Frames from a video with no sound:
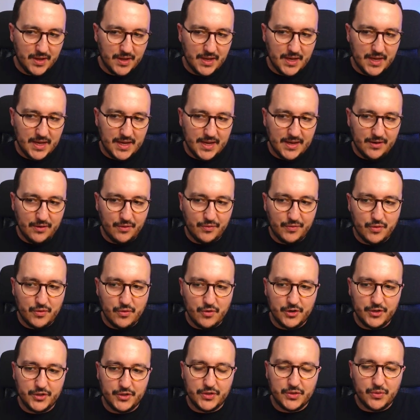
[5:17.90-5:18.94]
And of
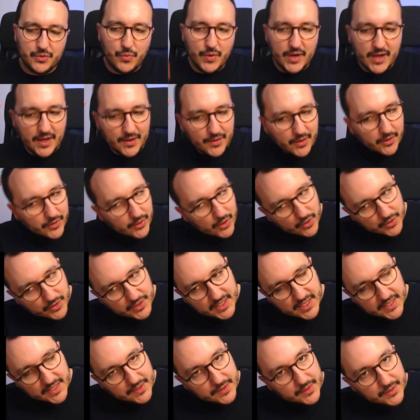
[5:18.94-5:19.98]
course, we are not logged
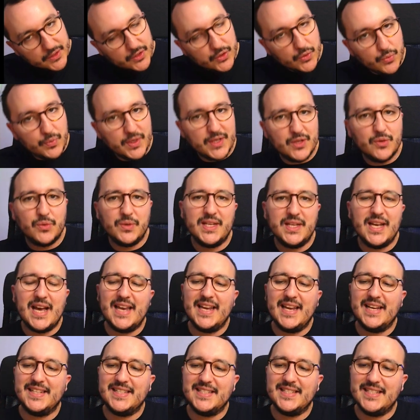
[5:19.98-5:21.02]
in, so we don't get
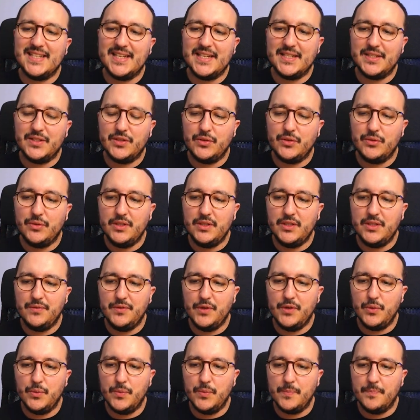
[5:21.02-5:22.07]
access to this
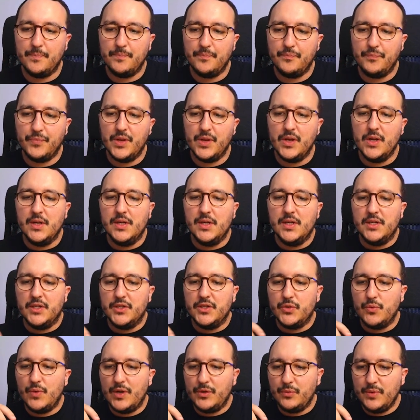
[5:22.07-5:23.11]
view.
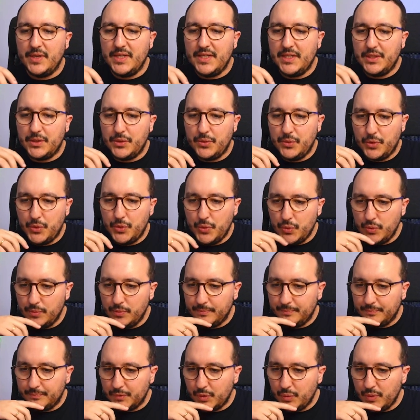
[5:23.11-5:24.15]
So what we need to
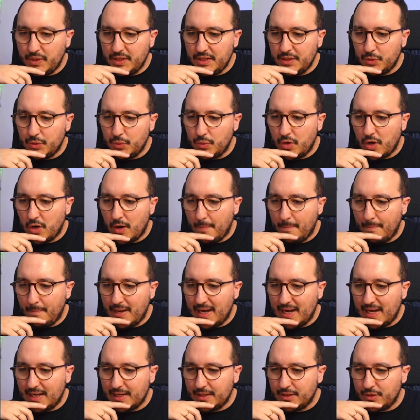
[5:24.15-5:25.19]
do, we need to come
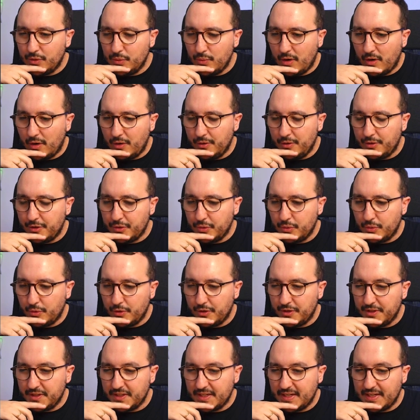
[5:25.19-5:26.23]
back to our
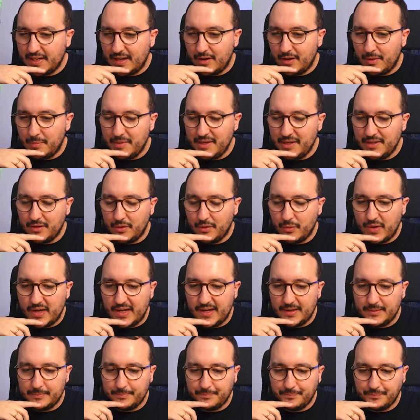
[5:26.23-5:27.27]
source and our
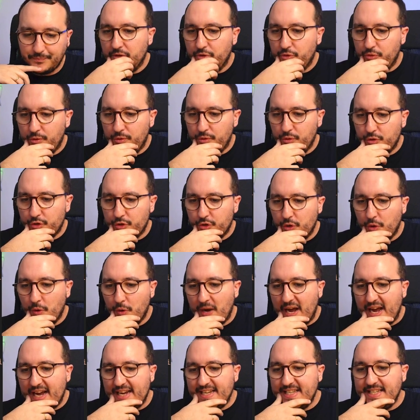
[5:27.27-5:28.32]
middleware. To do so,
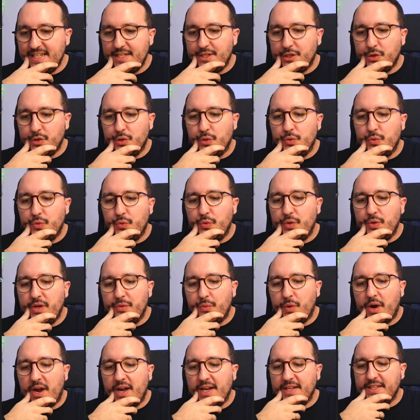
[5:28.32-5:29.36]
I need to
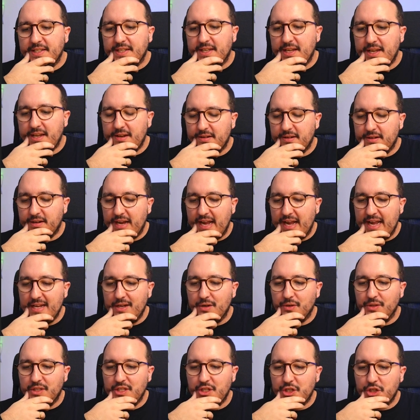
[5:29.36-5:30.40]
rewrite here a
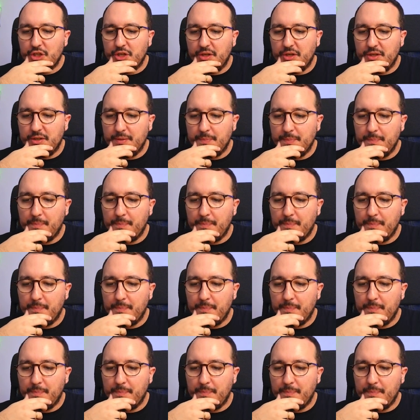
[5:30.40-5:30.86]
condition